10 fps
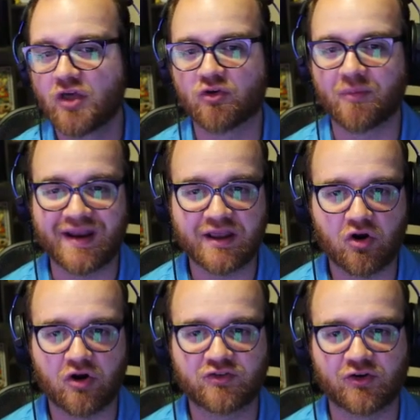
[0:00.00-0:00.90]
The remaining
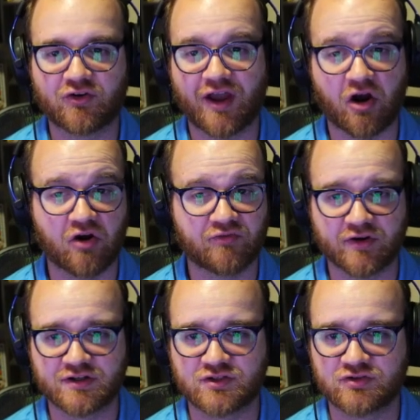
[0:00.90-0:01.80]
cards in our deck are
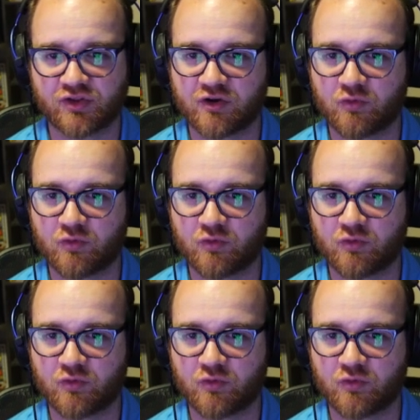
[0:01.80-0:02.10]
various utility